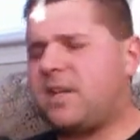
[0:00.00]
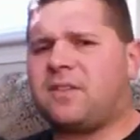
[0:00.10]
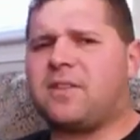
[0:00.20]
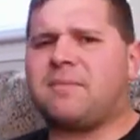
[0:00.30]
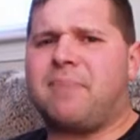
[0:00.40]

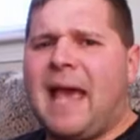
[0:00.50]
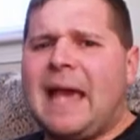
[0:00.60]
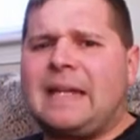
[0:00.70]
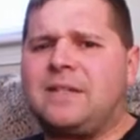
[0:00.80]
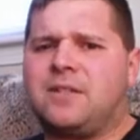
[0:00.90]
anything
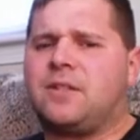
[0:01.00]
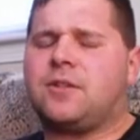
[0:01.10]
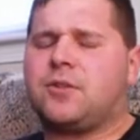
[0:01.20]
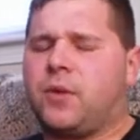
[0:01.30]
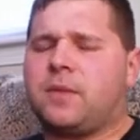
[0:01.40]
bad to the
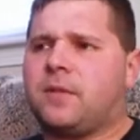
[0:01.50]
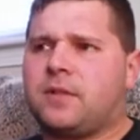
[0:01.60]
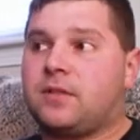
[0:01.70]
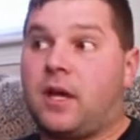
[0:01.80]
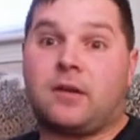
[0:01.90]

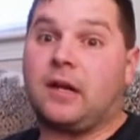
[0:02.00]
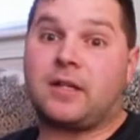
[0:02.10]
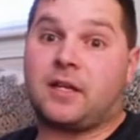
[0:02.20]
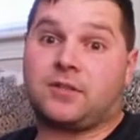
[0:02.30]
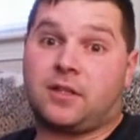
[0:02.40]
enjoyment. I
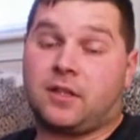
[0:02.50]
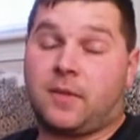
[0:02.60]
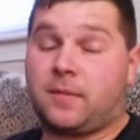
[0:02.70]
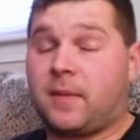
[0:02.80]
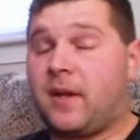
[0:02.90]
can't say anything
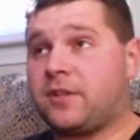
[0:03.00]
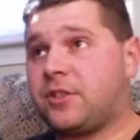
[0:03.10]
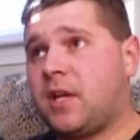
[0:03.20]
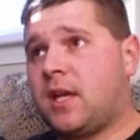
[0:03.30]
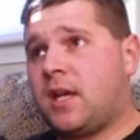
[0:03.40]
about that
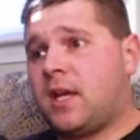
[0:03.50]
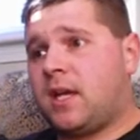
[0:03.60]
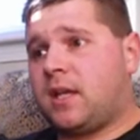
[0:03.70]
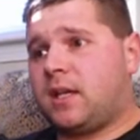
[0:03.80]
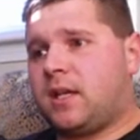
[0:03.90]
much.
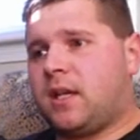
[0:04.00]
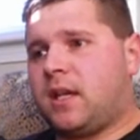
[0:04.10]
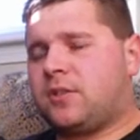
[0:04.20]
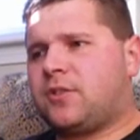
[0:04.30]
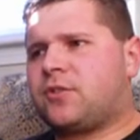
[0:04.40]

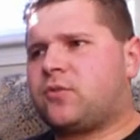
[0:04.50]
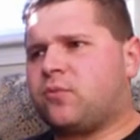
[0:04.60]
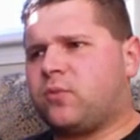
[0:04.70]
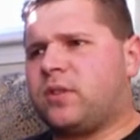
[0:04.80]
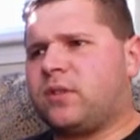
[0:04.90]
It just
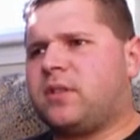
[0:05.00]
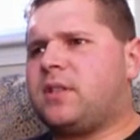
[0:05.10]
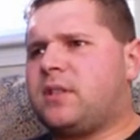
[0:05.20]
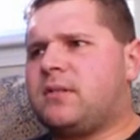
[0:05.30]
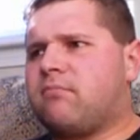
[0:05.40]

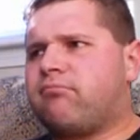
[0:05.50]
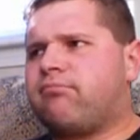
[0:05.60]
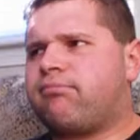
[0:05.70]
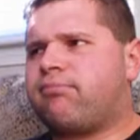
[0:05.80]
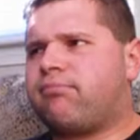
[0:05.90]
really,
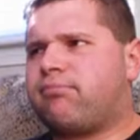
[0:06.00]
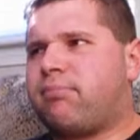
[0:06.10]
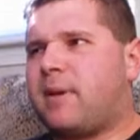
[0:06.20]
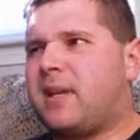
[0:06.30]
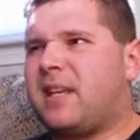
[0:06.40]

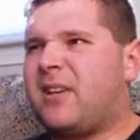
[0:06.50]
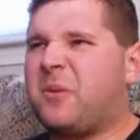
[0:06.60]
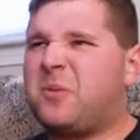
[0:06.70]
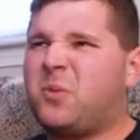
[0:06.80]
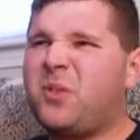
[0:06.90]

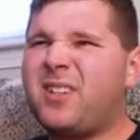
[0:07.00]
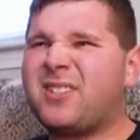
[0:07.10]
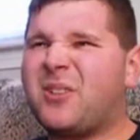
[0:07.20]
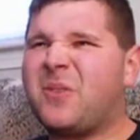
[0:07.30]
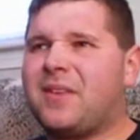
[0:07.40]
it was really
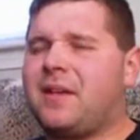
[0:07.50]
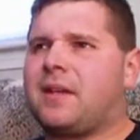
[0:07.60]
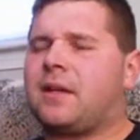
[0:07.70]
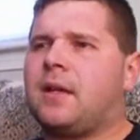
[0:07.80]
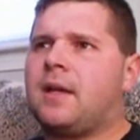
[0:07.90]
its own
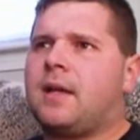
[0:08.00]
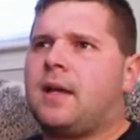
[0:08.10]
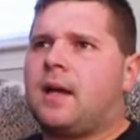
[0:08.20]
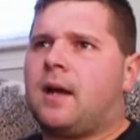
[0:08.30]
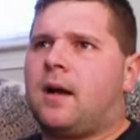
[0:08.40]
thing.
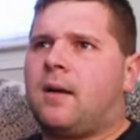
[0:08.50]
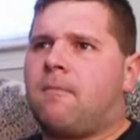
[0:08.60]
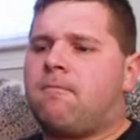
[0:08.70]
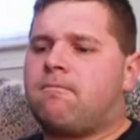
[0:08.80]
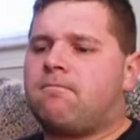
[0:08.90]

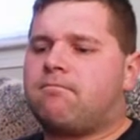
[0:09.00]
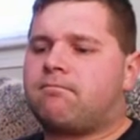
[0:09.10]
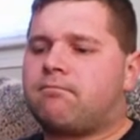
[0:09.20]
Because